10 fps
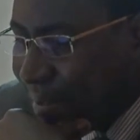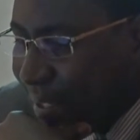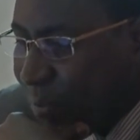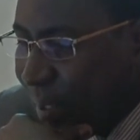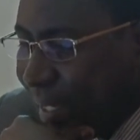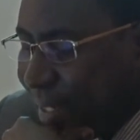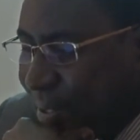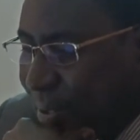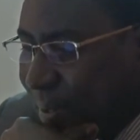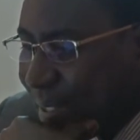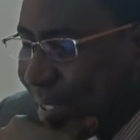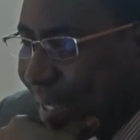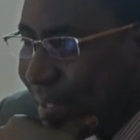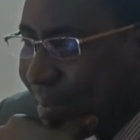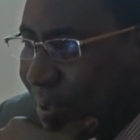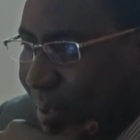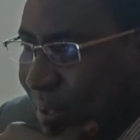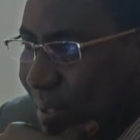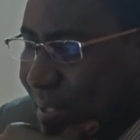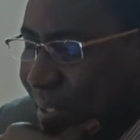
that what I saw is that donors